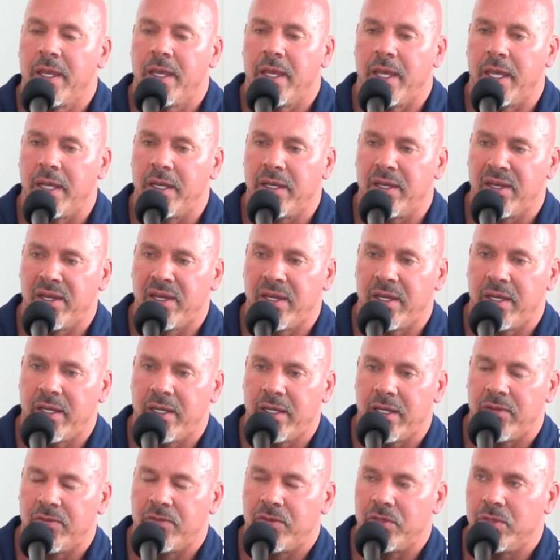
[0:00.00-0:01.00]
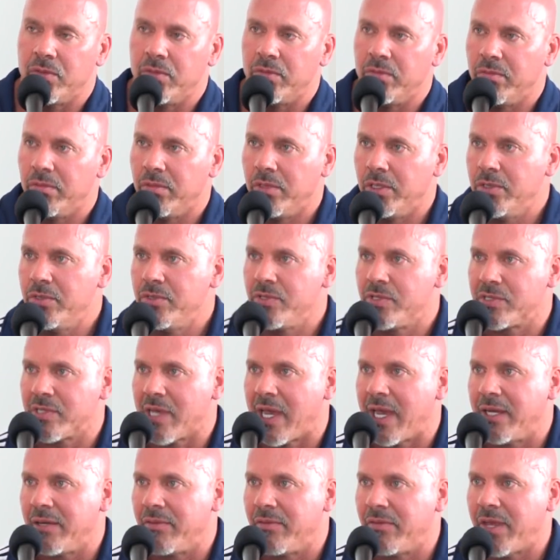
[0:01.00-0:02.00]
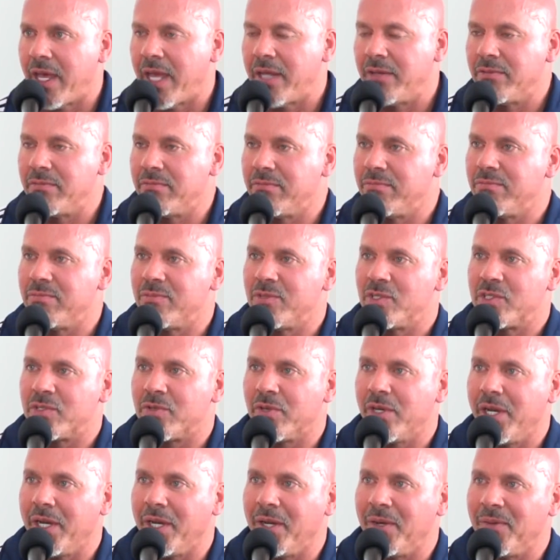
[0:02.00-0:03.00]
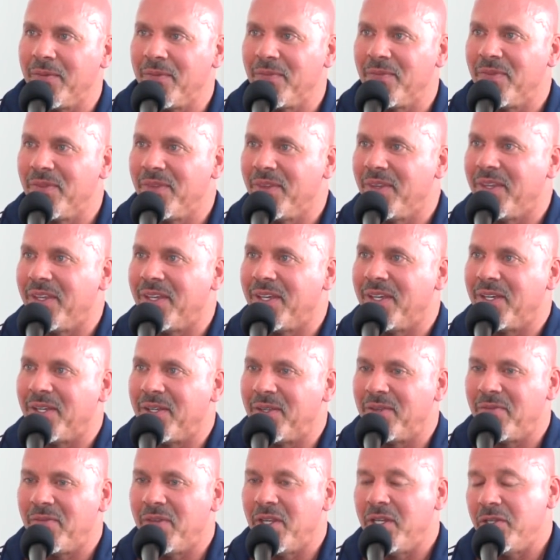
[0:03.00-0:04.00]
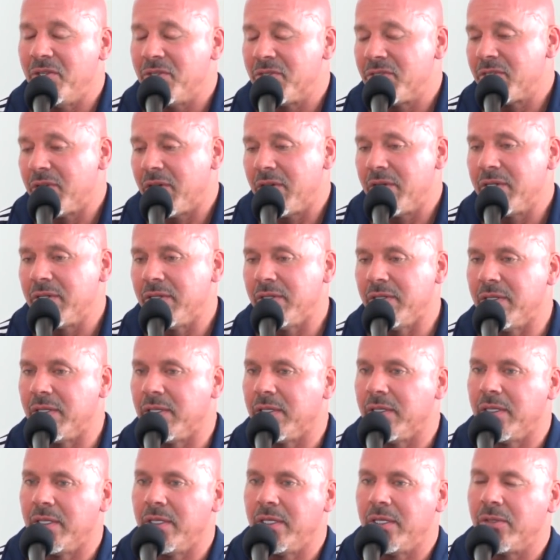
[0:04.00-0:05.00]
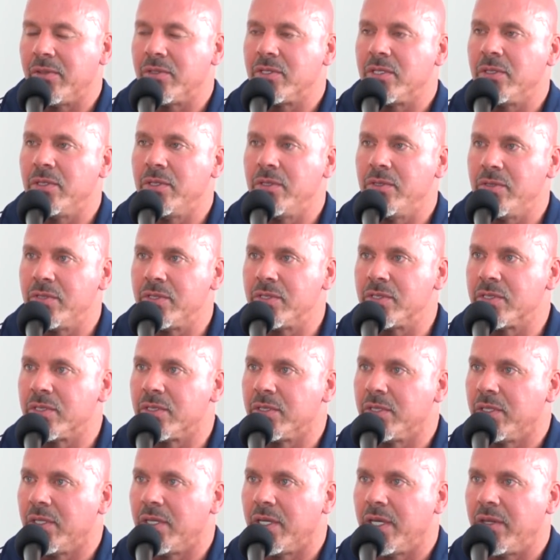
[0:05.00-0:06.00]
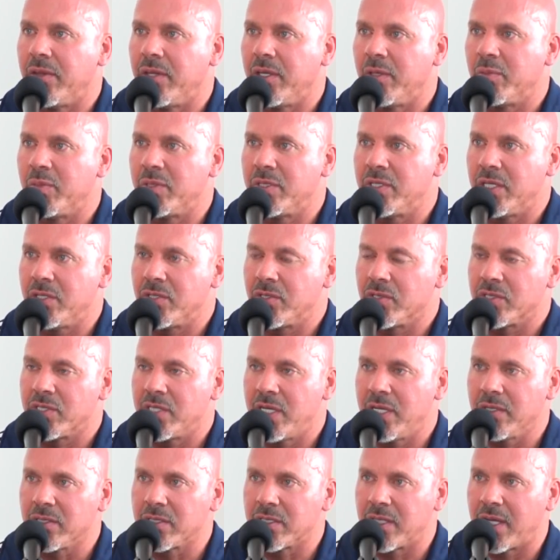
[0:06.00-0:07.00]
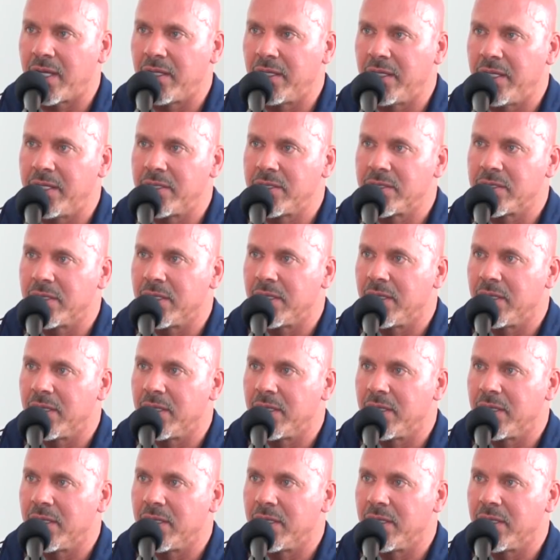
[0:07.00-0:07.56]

And if you lose sight of that string, then you start, you know, to lose, I think, potential sales outlets.